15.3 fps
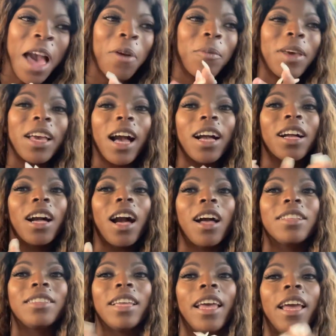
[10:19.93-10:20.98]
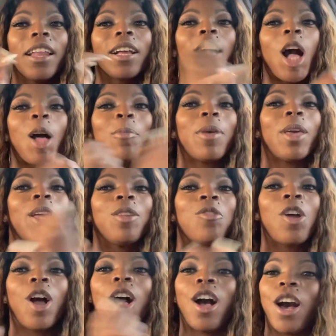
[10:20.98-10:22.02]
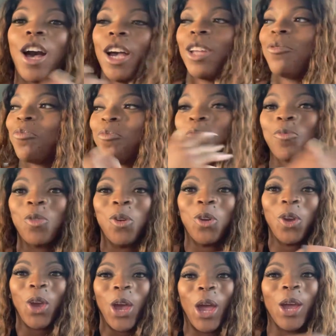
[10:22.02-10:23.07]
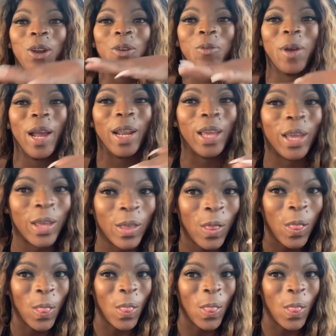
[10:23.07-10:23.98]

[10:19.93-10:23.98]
We got content coming hot and ready.